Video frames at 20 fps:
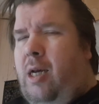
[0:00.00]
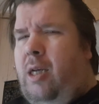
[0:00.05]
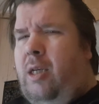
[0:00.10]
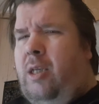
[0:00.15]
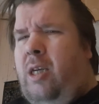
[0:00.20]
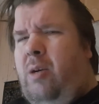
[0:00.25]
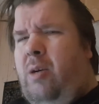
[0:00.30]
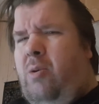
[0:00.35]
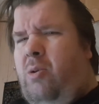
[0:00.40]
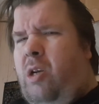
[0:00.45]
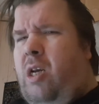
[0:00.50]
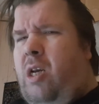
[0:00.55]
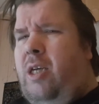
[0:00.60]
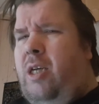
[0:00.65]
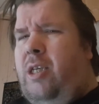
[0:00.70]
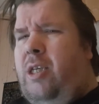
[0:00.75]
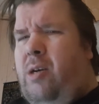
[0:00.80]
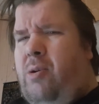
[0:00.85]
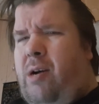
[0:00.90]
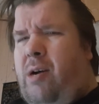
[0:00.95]
So
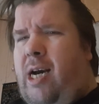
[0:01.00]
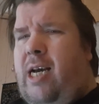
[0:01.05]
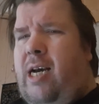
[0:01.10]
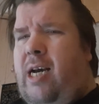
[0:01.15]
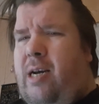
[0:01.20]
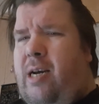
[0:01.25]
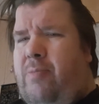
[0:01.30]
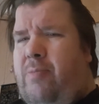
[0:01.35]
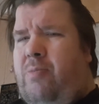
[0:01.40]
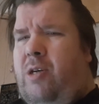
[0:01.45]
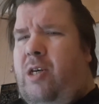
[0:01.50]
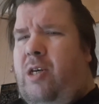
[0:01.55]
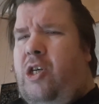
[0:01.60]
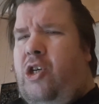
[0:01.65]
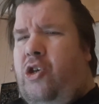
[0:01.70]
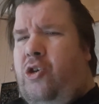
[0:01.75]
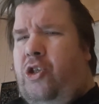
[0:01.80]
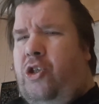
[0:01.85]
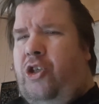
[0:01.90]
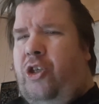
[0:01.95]
I am a
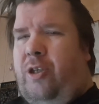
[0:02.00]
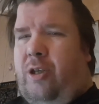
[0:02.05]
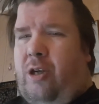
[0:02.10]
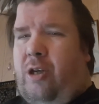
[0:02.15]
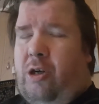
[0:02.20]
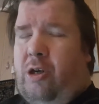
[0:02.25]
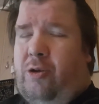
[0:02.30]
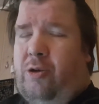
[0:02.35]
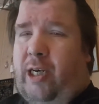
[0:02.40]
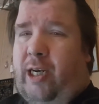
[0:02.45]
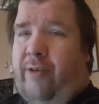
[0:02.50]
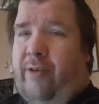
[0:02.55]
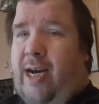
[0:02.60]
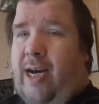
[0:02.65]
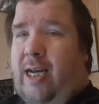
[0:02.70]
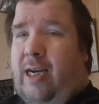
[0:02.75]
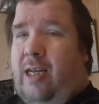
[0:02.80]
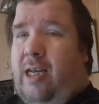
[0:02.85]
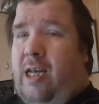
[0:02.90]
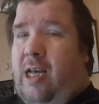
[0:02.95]
huge Star Trek
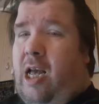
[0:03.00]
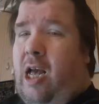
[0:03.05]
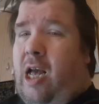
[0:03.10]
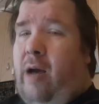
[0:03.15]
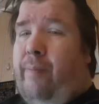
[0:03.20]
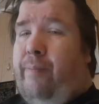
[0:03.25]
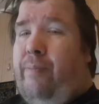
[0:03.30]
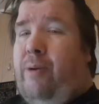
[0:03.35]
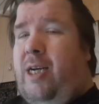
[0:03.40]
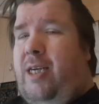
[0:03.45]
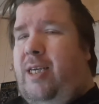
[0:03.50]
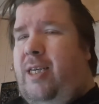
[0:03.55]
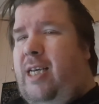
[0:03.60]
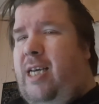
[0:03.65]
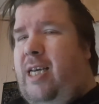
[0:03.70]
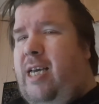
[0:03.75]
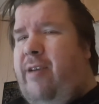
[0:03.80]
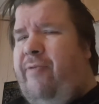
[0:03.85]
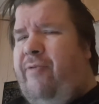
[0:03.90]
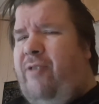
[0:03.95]
fan. But
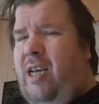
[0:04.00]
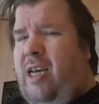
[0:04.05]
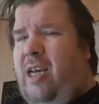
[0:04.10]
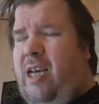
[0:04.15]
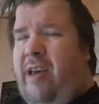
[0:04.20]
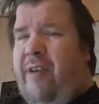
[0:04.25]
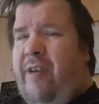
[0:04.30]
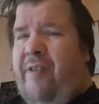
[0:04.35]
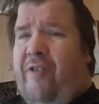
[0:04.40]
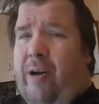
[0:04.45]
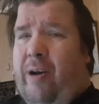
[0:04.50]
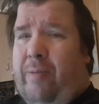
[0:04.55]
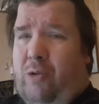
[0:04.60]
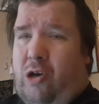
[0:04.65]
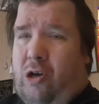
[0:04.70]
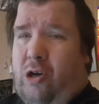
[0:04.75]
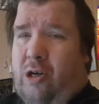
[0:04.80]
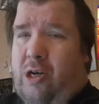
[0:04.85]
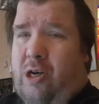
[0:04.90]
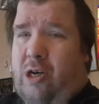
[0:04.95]
if I'm
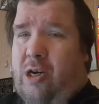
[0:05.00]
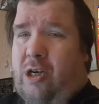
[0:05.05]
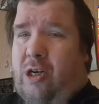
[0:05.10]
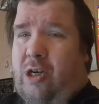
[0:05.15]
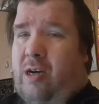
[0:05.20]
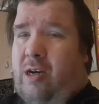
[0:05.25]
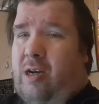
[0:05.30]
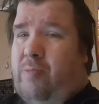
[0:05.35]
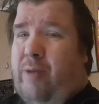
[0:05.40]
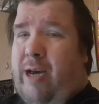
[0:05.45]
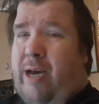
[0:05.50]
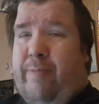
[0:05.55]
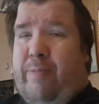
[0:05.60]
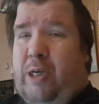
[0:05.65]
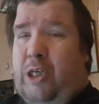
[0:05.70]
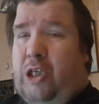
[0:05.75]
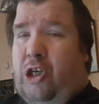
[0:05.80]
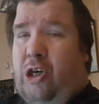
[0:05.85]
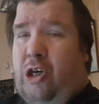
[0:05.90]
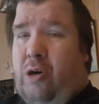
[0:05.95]
gonna
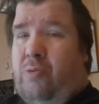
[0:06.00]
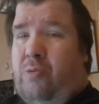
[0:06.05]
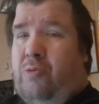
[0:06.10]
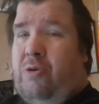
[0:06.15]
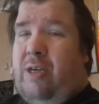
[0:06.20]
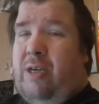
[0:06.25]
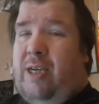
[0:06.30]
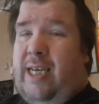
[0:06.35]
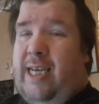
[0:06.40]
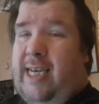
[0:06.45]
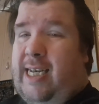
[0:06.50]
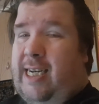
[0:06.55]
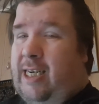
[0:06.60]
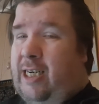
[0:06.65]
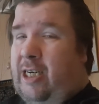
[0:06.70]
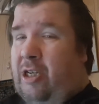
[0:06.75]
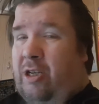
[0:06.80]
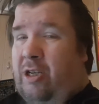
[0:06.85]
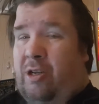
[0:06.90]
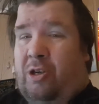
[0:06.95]
maybe show
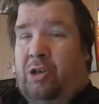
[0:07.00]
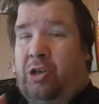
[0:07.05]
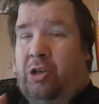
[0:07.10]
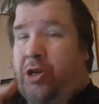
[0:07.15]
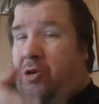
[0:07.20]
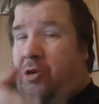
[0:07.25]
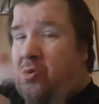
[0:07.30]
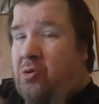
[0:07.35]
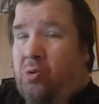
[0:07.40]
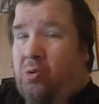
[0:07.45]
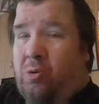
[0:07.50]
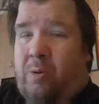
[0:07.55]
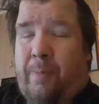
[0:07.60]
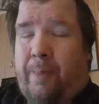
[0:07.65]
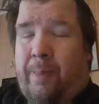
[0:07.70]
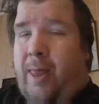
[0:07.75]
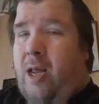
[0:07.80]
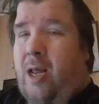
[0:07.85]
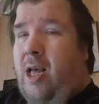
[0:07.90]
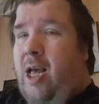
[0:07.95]
it to you,
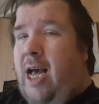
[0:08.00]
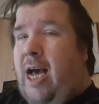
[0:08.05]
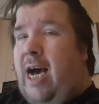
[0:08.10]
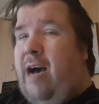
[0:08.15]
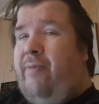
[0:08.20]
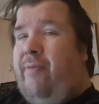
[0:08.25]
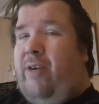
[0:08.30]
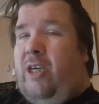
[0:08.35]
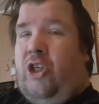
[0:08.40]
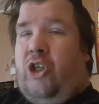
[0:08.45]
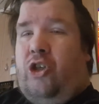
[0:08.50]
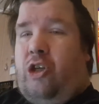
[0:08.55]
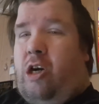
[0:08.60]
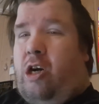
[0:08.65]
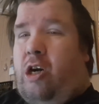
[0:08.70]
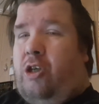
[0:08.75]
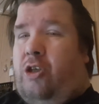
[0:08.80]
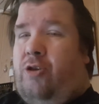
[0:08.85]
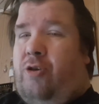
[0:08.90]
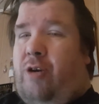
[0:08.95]
have a
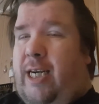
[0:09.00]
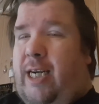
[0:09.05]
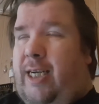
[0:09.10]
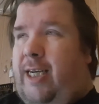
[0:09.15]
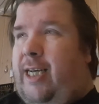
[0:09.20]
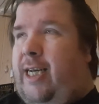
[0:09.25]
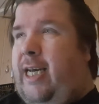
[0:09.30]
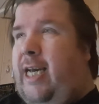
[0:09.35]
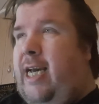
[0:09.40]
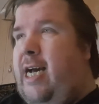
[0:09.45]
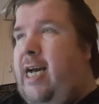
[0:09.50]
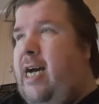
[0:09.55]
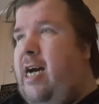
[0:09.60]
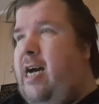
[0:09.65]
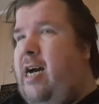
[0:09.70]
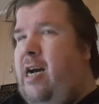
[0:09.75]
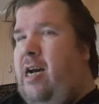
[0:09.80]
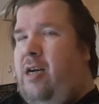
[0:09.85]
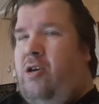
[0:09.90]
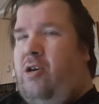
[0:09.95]
Star Trek
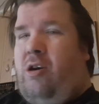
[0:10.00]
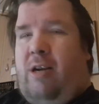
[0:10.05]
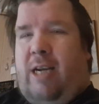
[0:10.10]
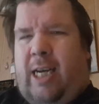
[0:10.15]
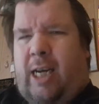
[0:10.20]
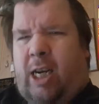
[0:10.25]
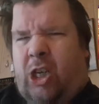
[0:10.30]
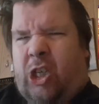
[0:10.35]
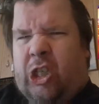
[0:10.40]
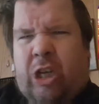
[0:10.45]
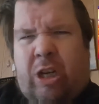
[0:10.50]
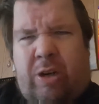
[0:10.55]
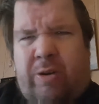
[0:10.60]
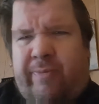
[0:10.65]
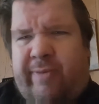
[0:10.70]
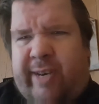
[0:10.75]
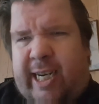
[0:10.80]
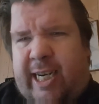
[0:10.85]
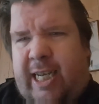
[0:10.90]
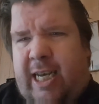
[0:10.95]

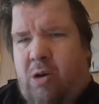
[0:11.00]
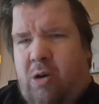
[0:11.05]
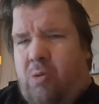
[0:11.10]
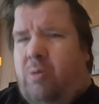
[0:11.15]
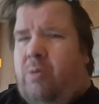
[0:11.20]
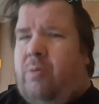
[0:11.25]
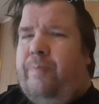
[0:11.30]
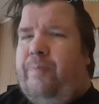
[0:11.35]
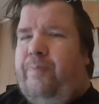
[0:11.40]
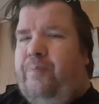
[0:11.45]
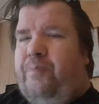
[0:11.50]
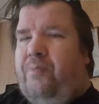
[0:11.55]
collection video,